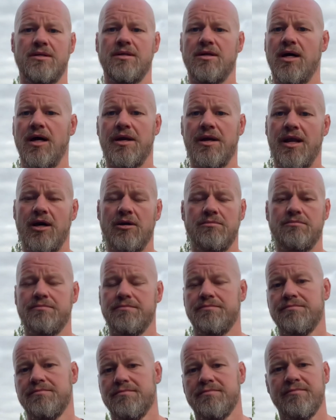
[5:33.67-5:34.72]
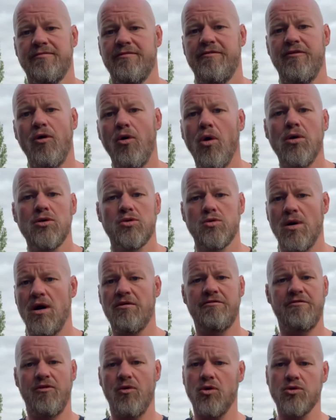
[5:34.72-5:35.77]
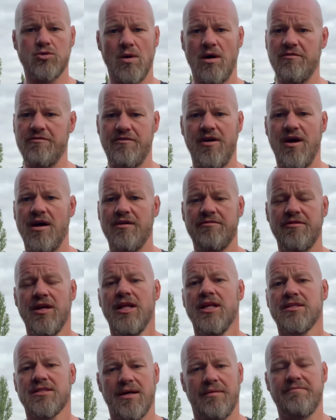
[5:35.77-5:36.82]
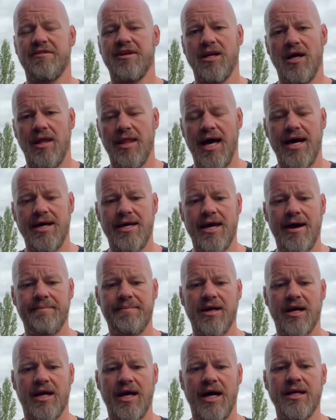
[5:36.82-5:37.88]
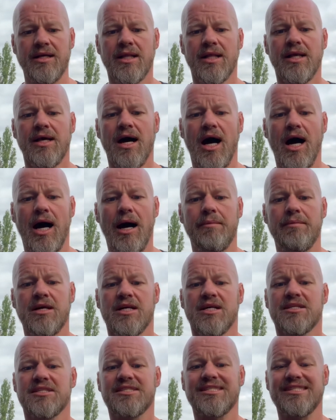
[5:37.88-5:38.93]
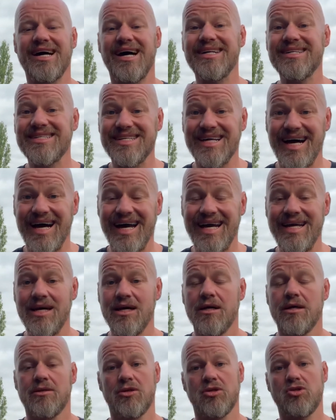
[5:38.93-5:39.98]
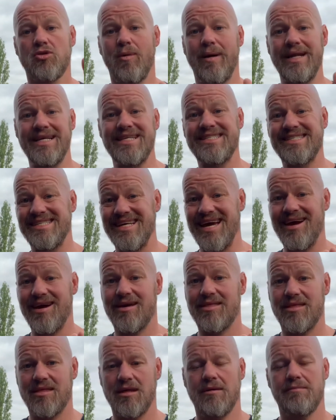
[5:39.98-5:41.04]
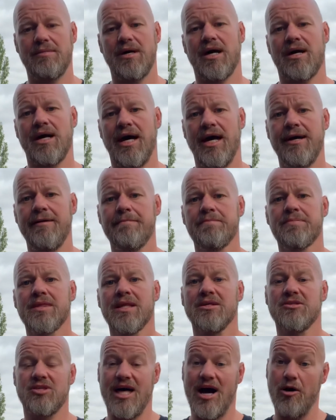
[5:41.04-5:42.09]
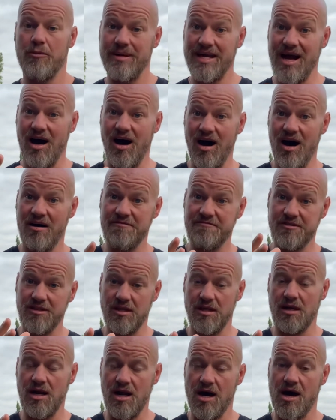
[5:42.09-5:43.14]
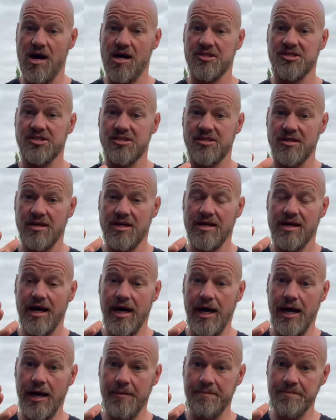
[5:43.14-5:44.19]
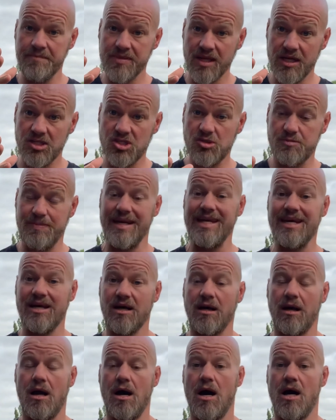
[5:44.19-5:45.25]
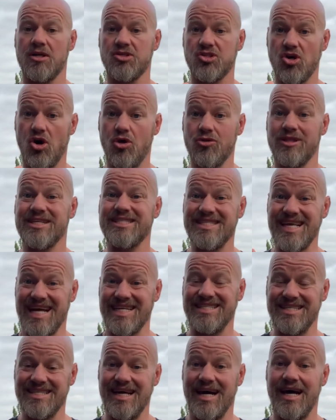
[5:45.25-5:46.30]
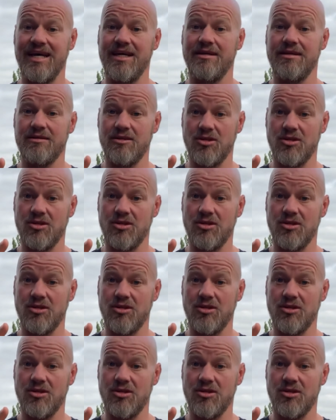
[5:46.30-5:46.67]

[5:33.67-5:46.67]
I don't know, 12, 4, 12, 5, something like that, yeah? Okay. Sunday, the 26th, okay? So that'll be after the last spinning class on the Saturday,